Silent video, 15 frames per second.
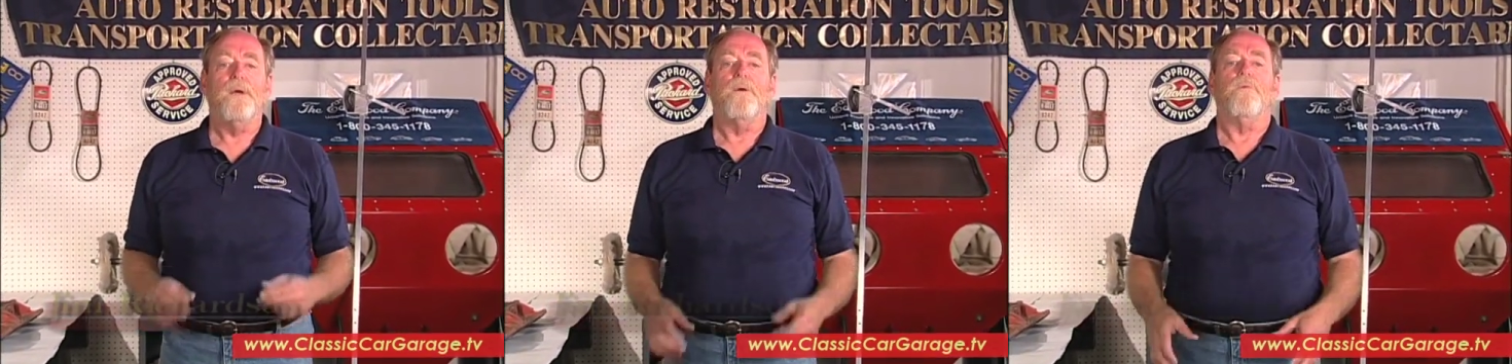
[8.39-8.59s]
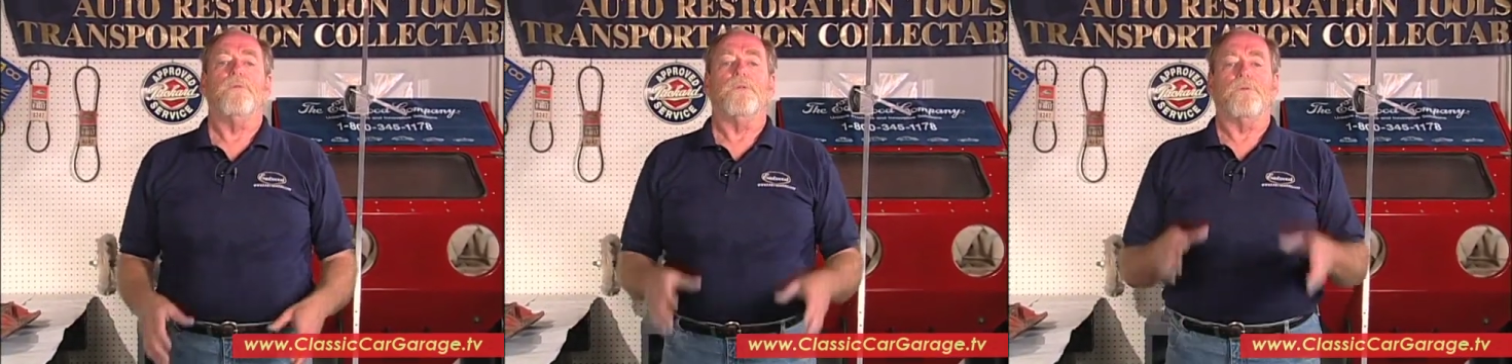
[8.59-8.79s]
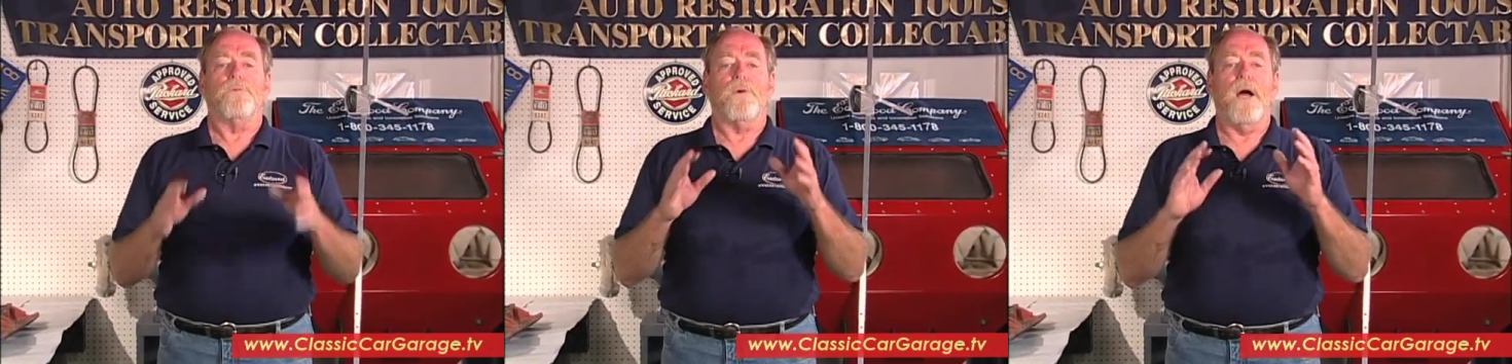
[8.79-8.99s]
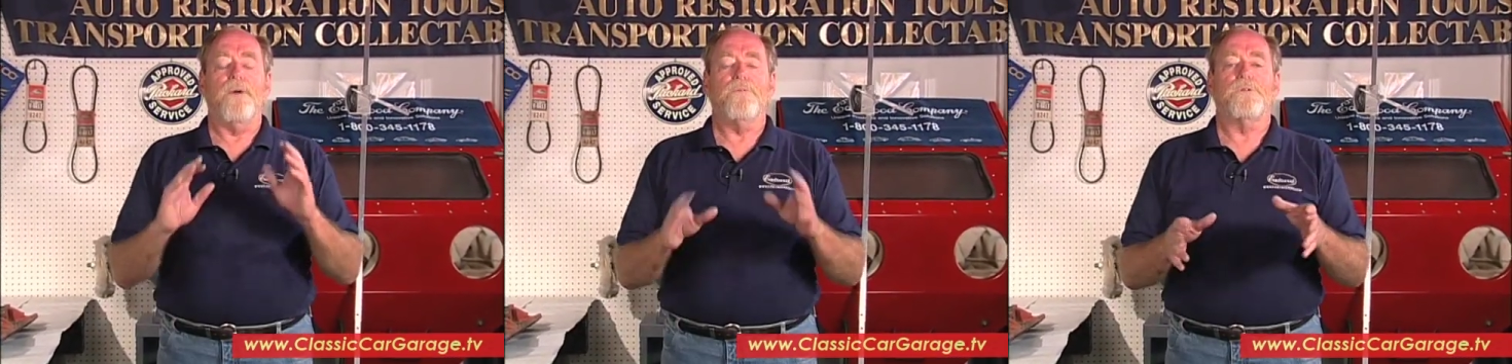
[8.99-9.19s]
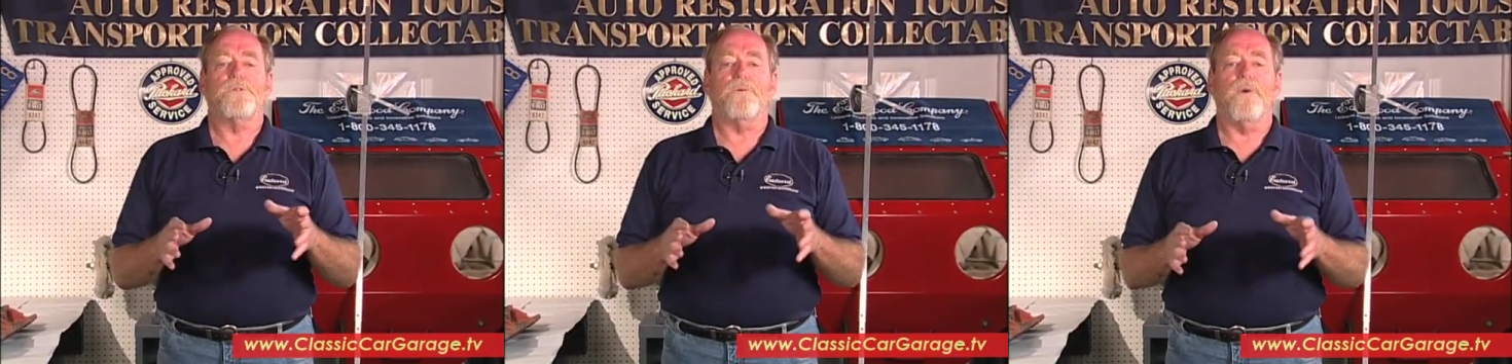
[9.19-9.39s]
when the
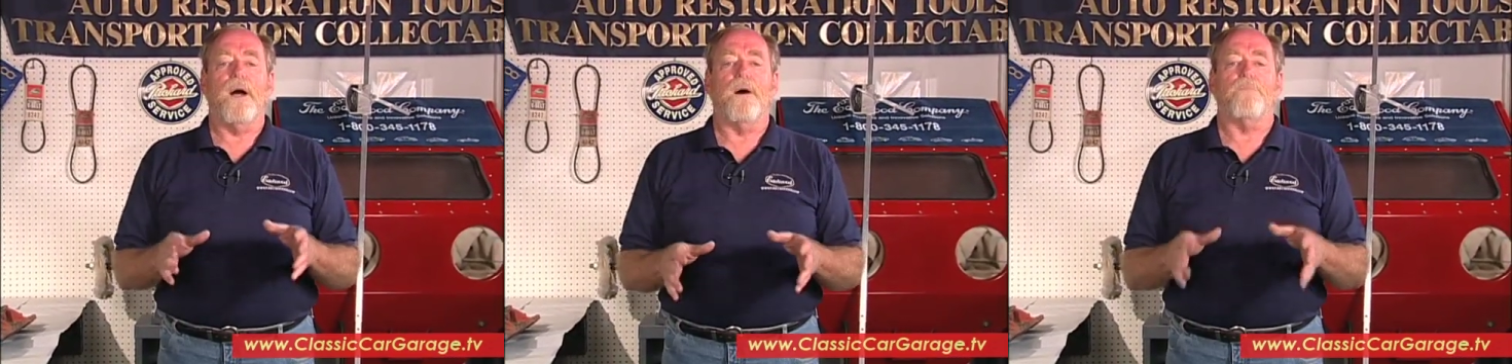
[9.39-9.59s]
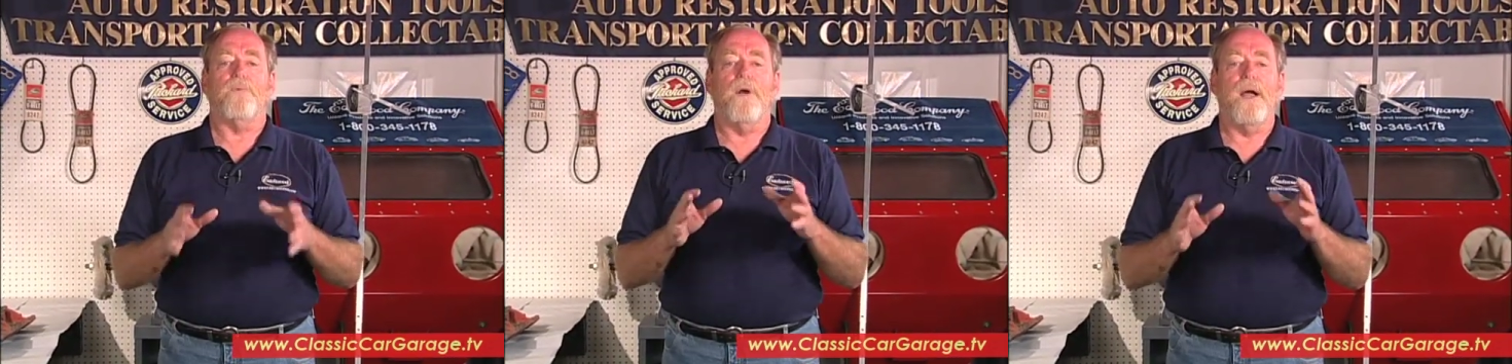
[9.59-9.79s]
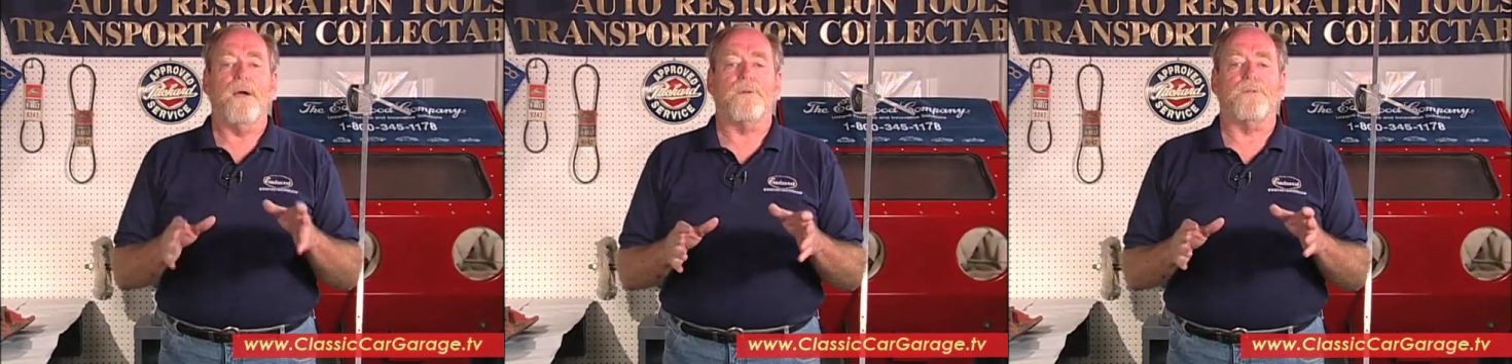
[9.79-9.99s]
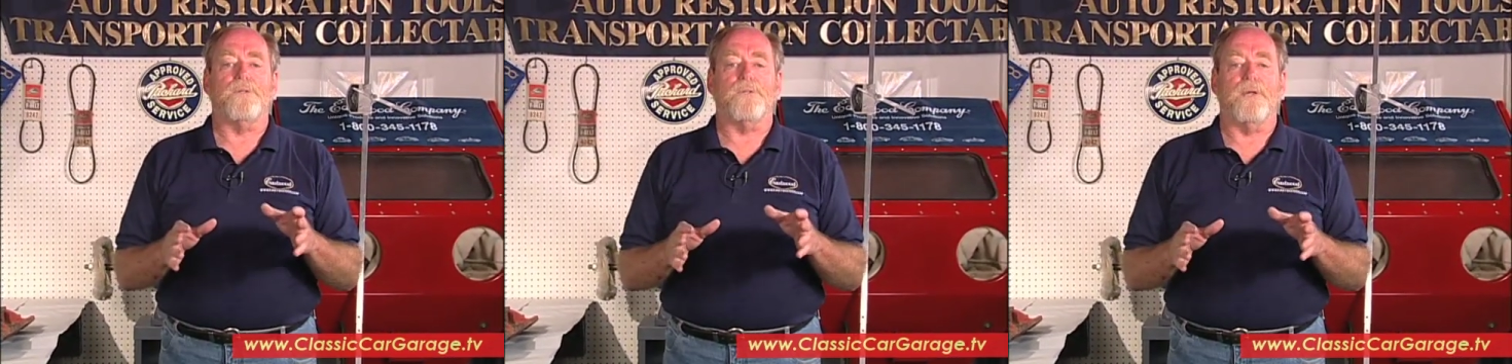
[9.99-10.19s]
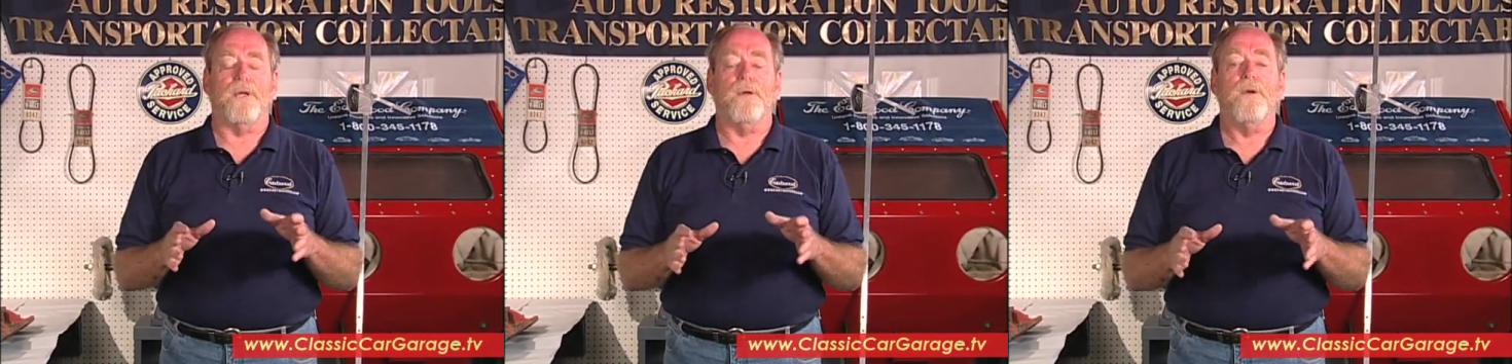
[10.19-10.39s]
drivers are out
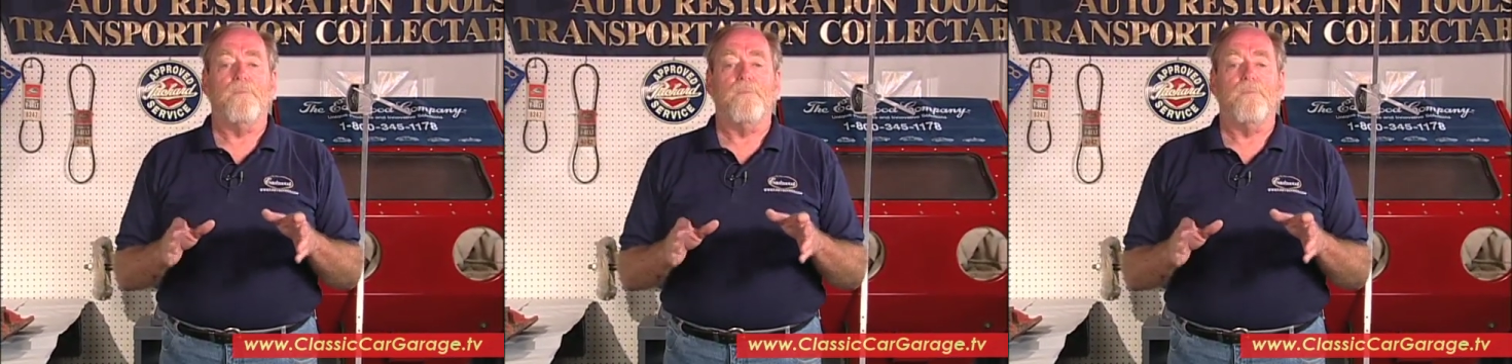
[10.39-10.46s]
practicing,